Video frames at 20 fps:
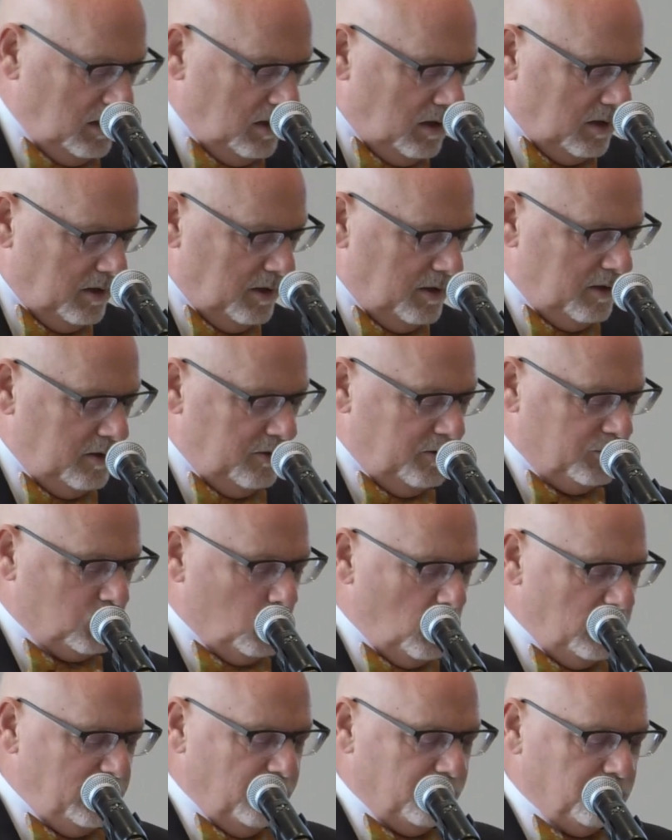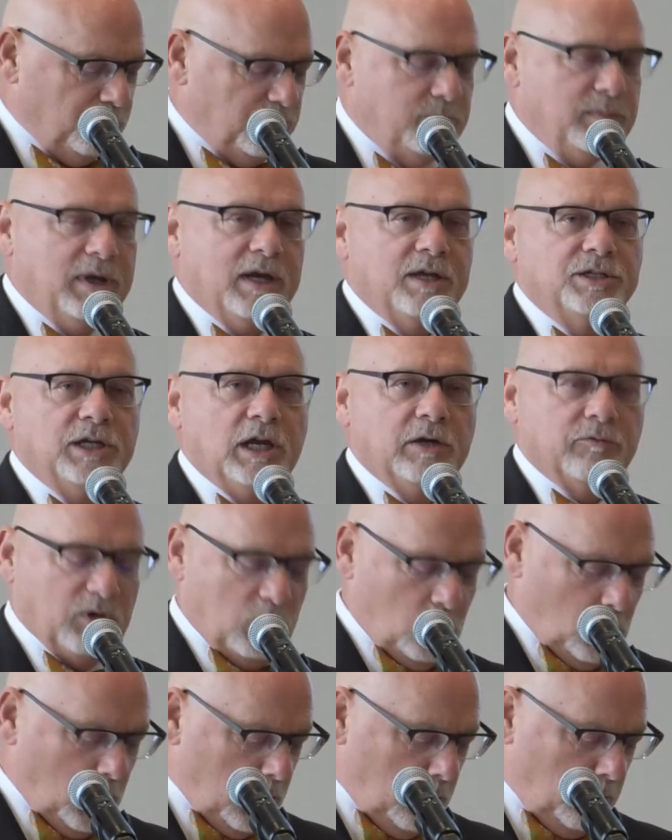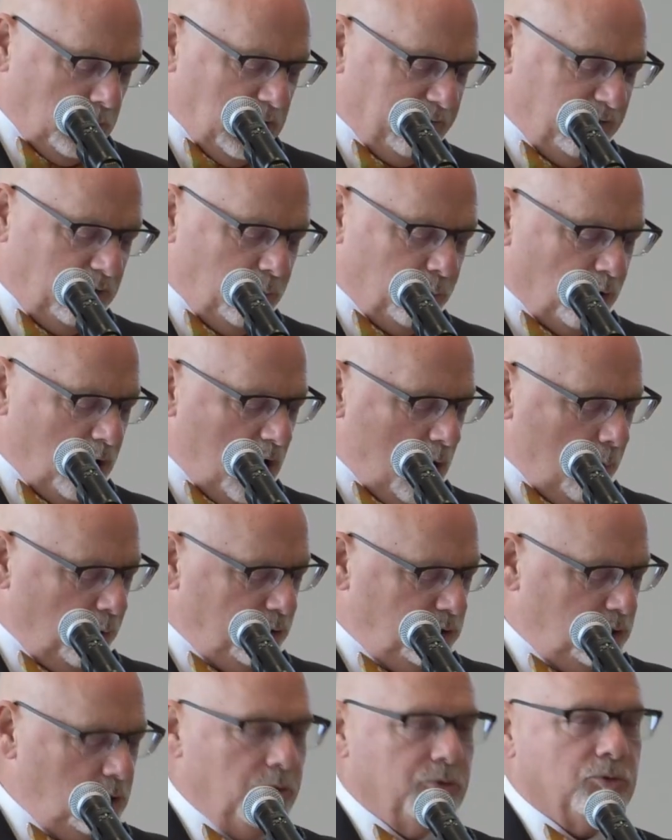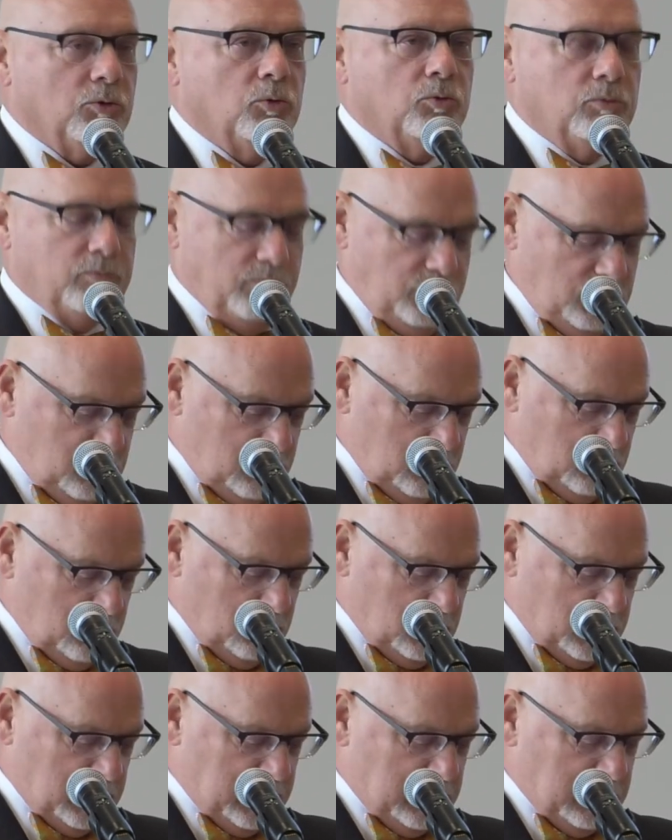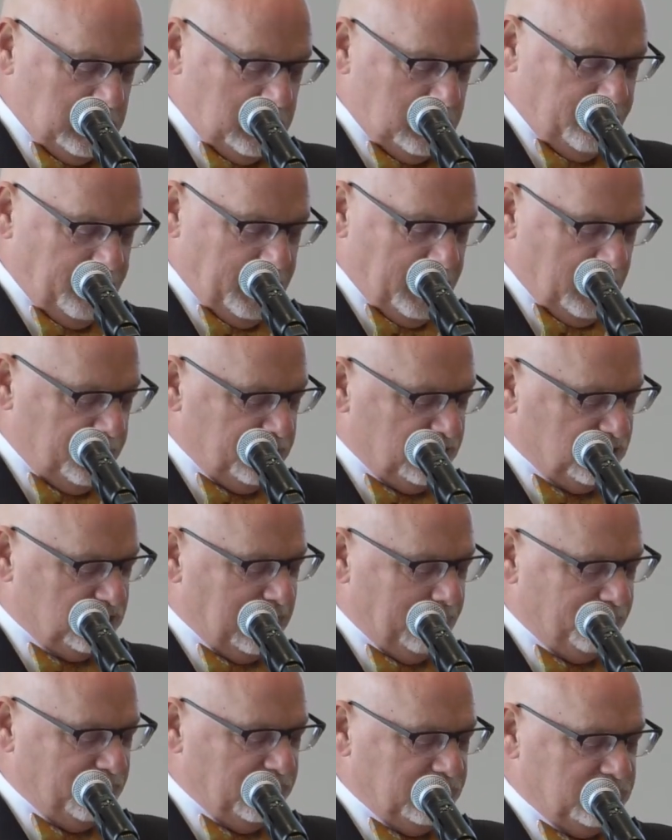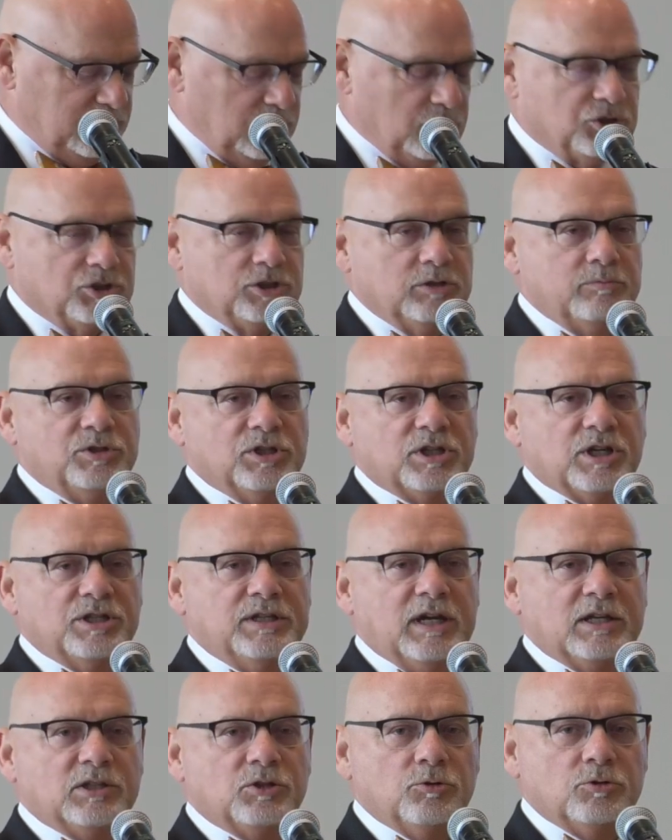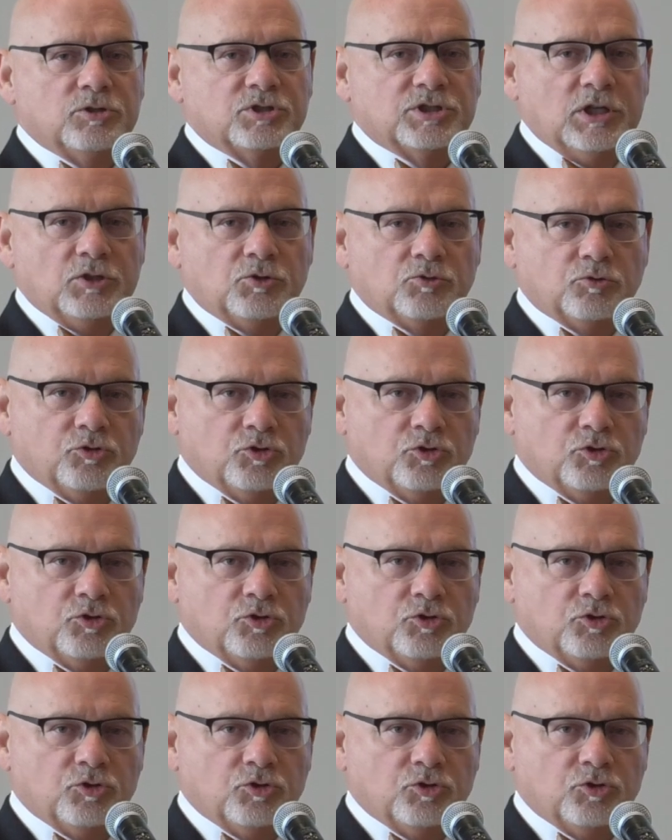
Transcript: the 2030 mandate requiring every property owner, on a septic system to connect to a central